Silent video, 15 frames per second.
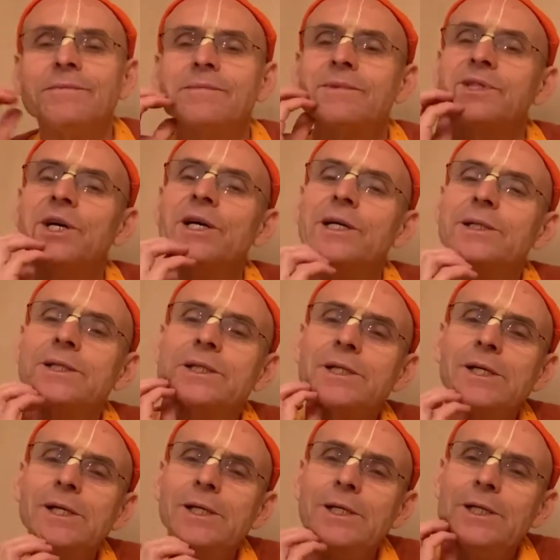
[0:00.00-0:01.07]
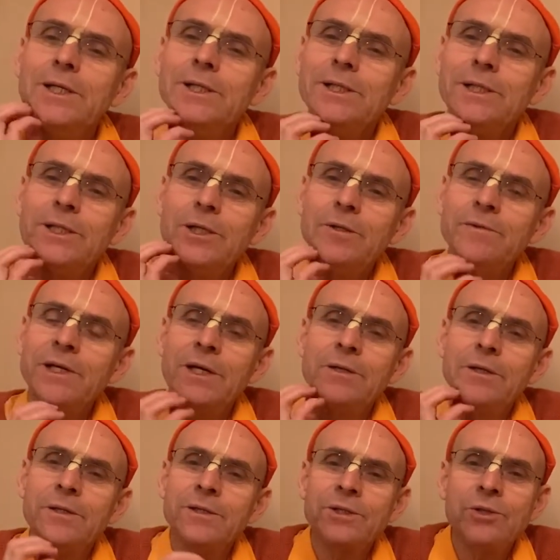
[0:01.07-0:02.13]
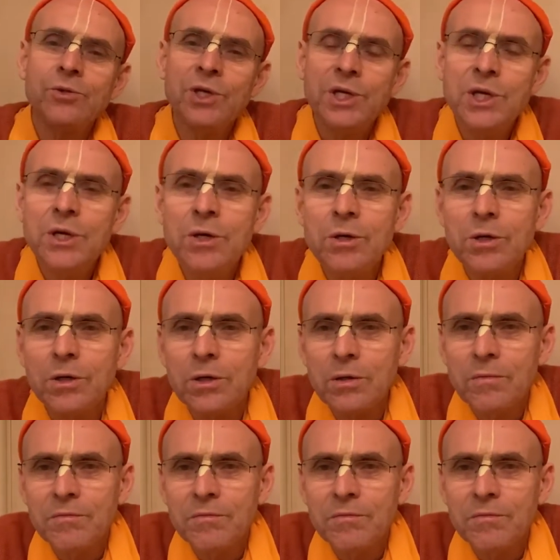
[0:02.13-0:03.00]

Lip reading: Yes. So we are also here